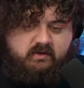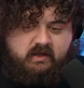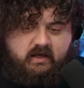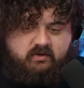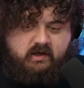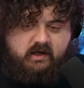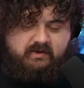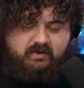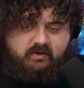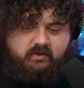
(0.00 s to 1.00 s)
yeah, you
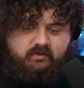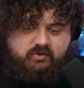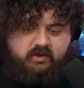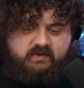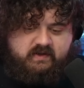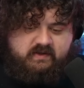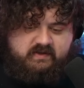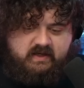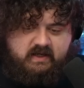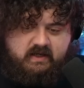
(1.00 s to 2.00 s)
guys are just as